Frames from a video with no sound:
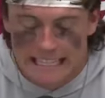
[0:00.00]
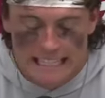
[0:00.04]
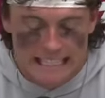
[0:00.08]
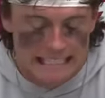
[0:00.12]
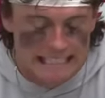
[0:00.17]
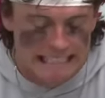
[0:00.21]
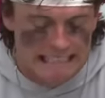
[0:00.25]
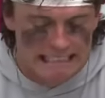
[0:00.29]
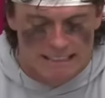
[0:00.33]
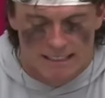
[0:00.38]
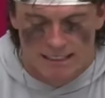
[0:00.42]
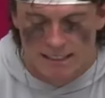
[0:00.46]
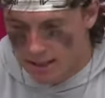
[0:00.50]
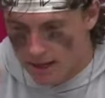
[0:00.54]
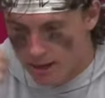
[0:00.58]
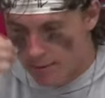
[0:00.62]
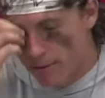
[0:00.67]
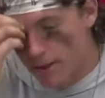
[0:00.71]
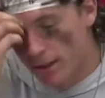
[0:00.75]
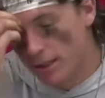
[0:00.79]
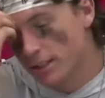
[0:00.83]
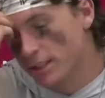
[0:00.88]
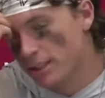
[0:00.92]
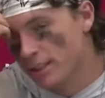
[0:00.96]
And I
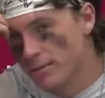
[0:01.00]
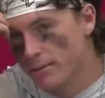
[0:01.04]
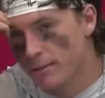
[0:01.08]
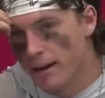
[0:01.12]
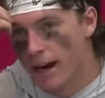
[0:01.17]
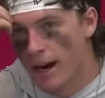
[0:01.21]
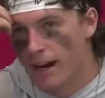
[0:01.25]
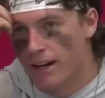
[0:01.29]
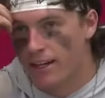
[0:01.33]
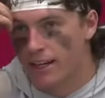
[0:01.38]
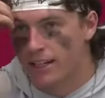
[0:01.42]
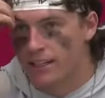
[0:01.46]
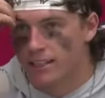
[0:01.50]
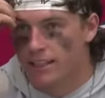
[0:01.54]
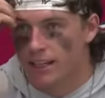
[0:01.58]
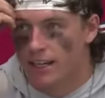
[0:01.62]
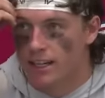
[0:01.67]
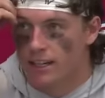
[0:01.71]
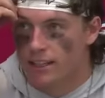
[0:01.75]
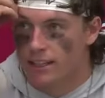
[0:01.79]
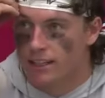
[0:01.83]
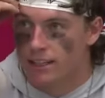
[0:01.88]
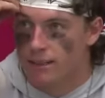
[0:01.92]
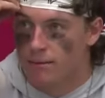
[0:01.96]
motioned him out and I saw
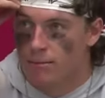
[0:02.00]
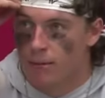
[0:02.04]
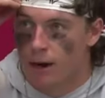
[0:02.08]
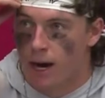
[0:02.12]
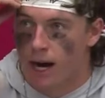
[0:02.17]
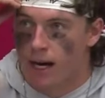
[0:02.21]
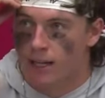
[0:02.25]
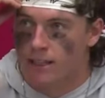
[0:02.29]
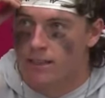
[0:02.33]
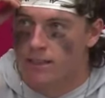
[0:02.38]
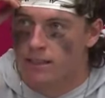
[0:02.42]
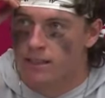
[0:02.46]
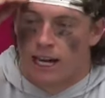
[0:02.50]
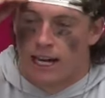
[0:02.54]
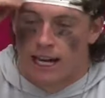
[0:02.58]
a good box.